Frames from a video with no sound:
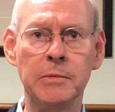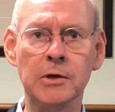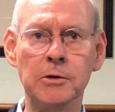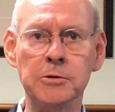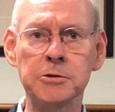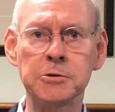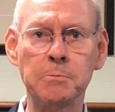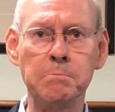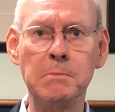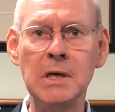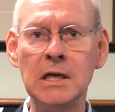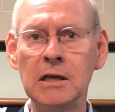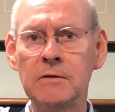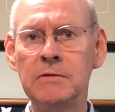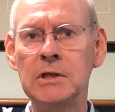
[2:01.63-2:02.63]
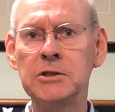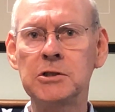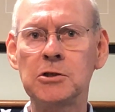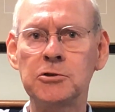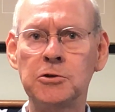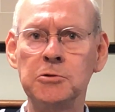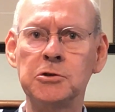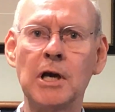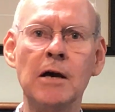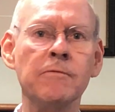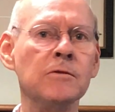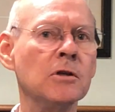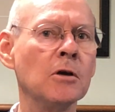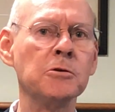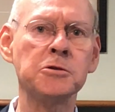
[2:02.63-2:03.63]
bills, many of these issues have
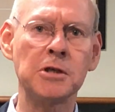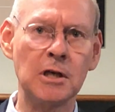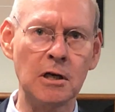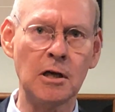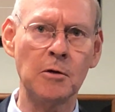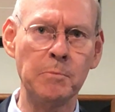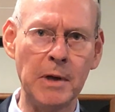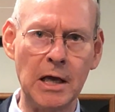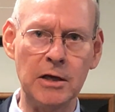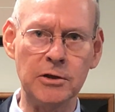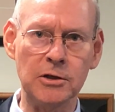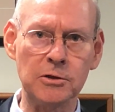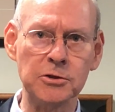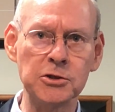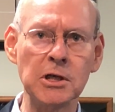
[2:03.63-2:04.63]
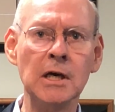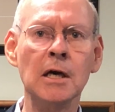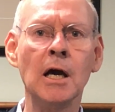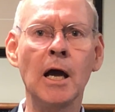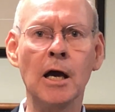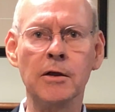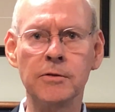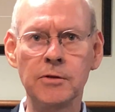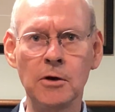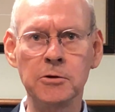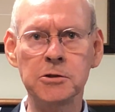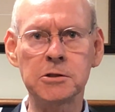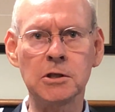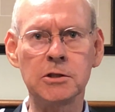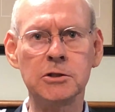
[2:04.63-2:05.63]
no Senate companions, and
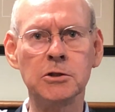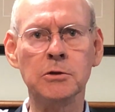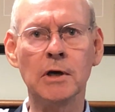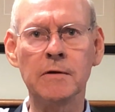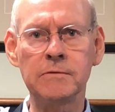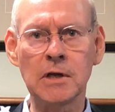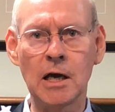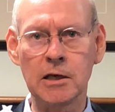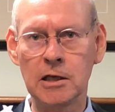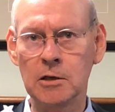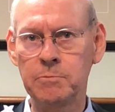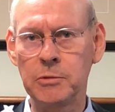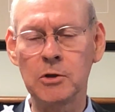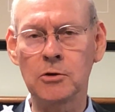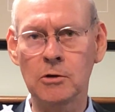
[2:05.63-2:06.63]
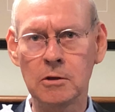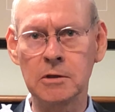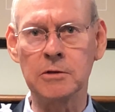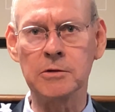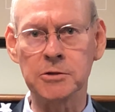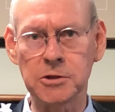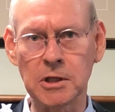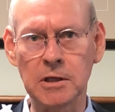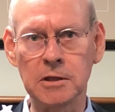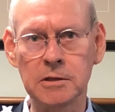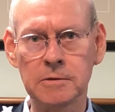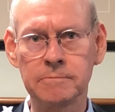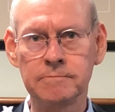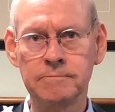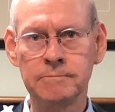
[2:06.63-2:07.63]
those that do have not yet been heard in the Senate.
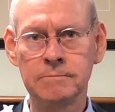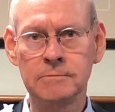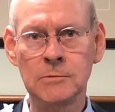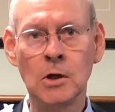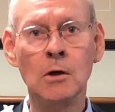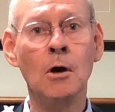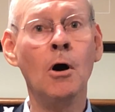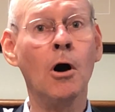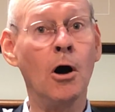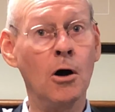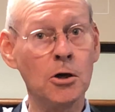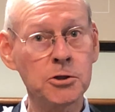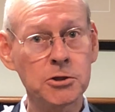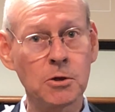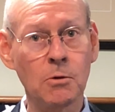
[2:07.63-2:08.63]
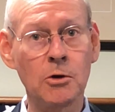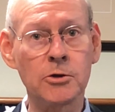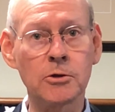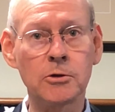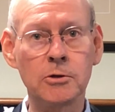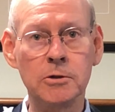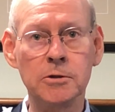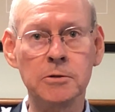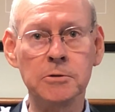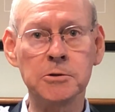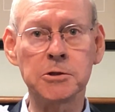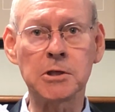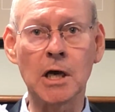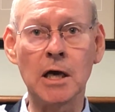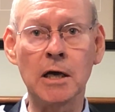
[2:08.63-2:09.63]
Also on the good news
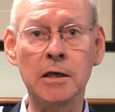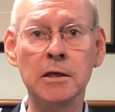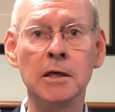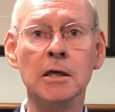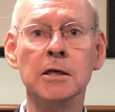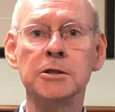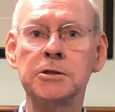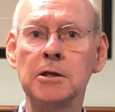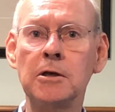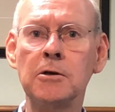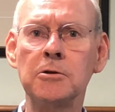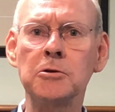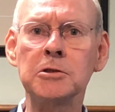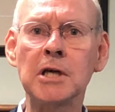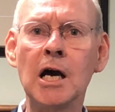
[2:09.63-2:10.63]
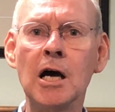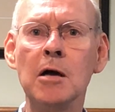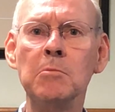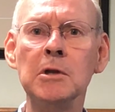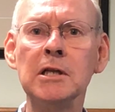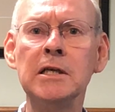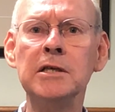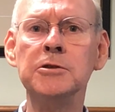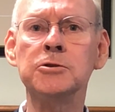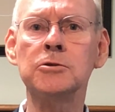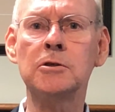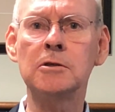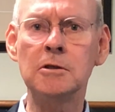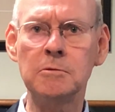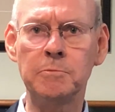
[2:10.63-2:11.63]
side, Senator Tom Lee's
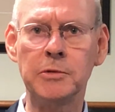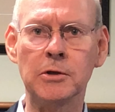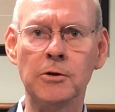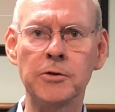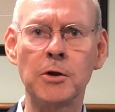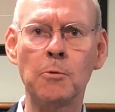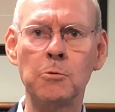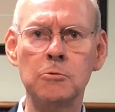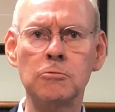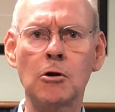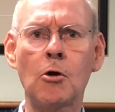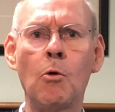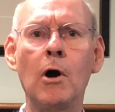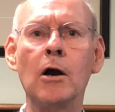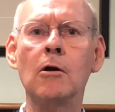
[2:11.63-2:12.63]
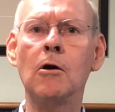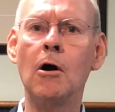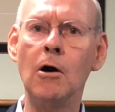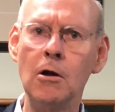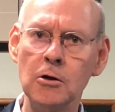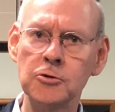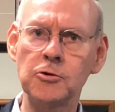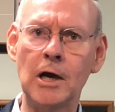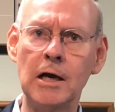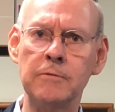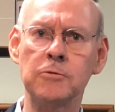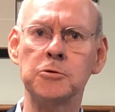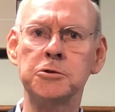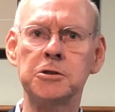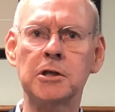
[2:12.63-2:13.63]
good bill that would require all
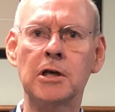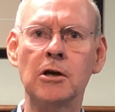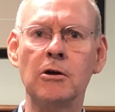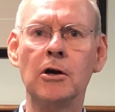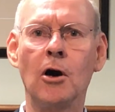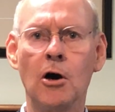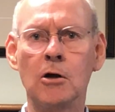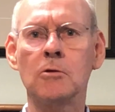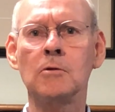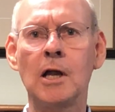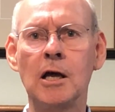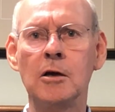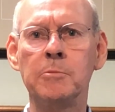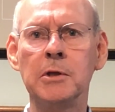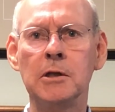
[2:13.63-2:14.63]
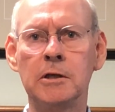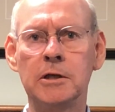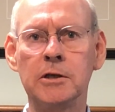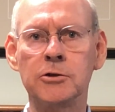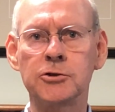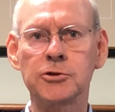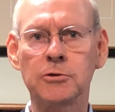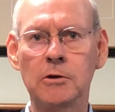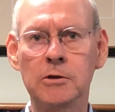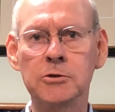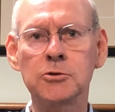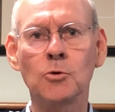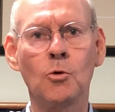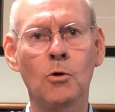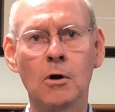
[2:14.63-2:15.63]
drivers to carry auto liability insurance,
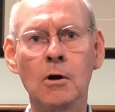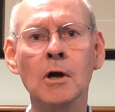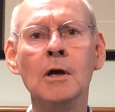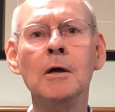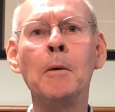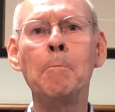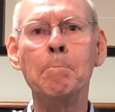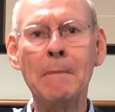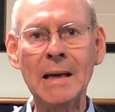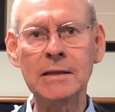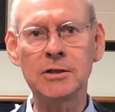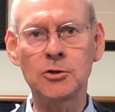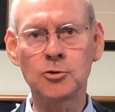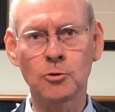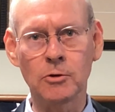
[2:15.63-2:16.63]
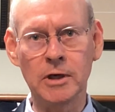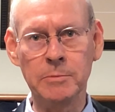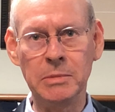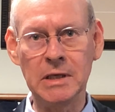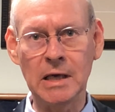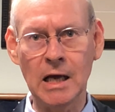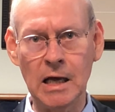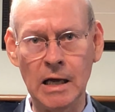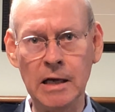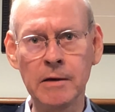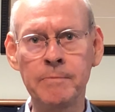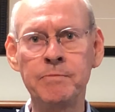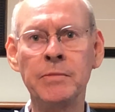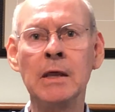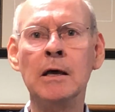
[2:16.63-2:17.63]
or mandatory BI,
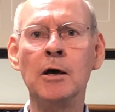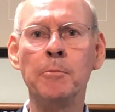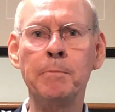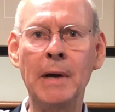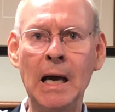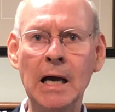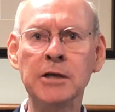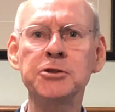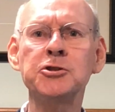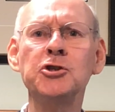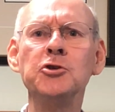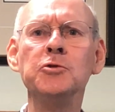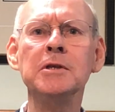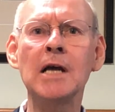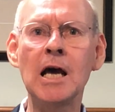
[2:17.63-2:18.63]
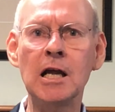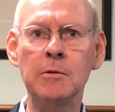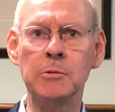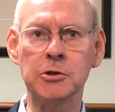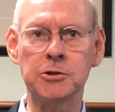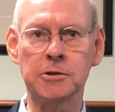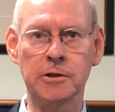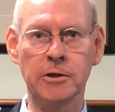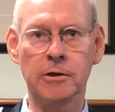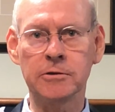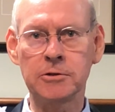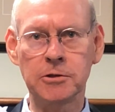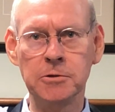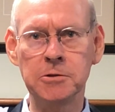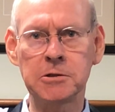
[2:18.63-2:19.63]
passed unanimously on
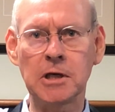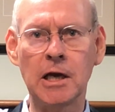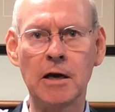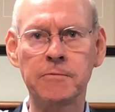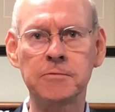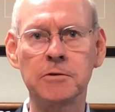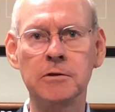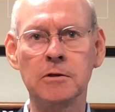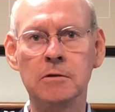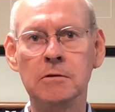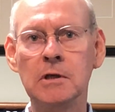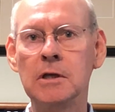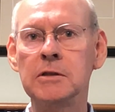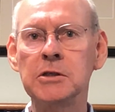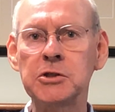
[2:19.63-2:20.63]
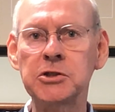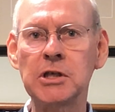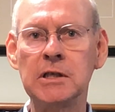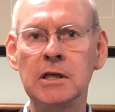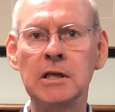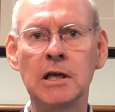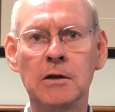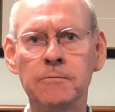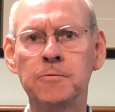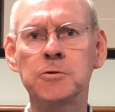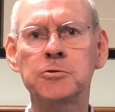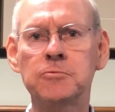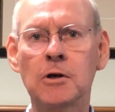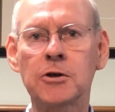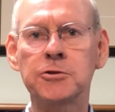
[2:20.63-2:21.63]
Tuesday afternoon in the Senate
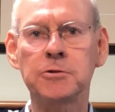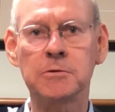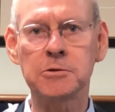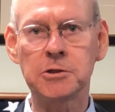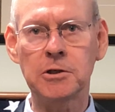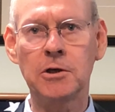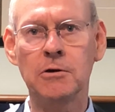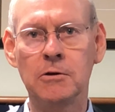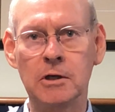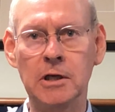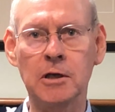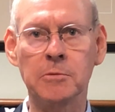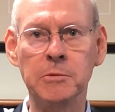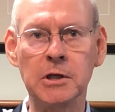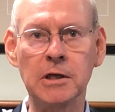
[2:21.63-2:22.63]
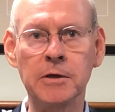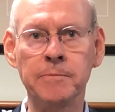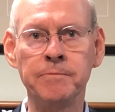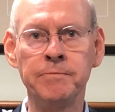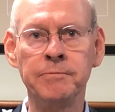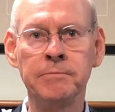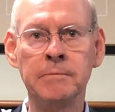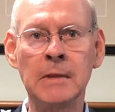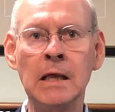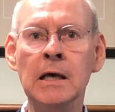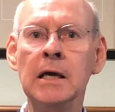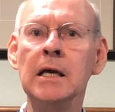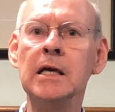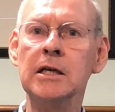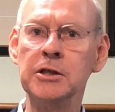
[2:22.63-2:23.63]
Infrastructure and Security Committee.
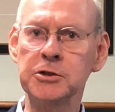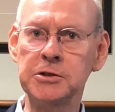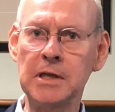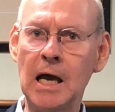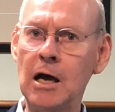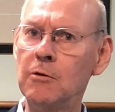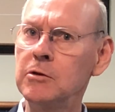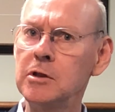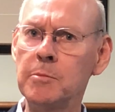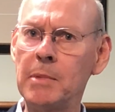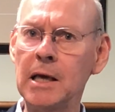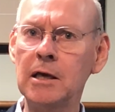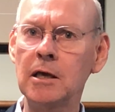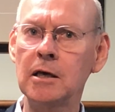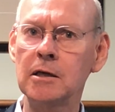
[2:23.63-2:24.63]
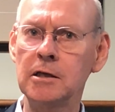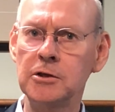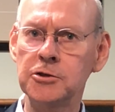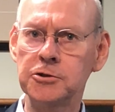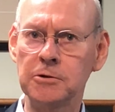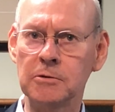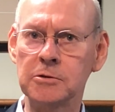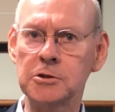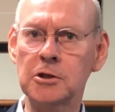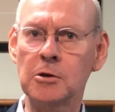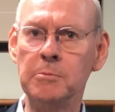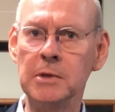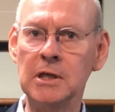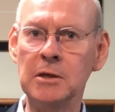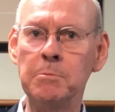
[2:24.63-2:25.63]
It is now in the Banking and Insurance
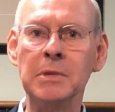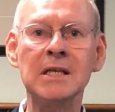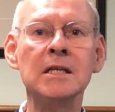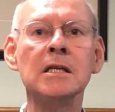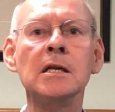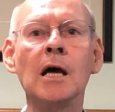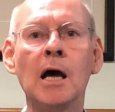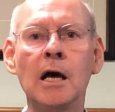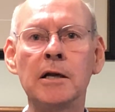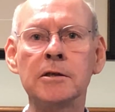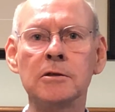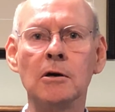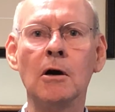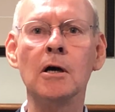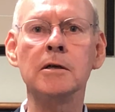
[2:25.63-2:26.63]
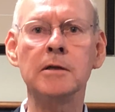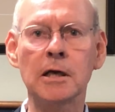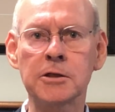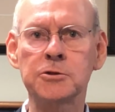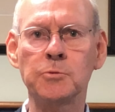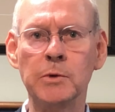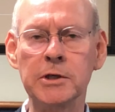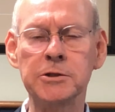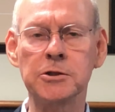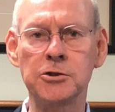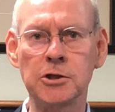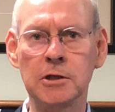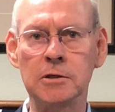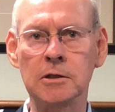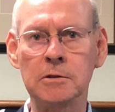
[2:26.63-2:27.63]
Committee, but not on next week's
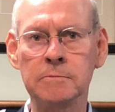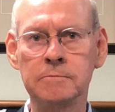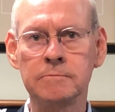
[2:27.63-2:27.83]
agenda.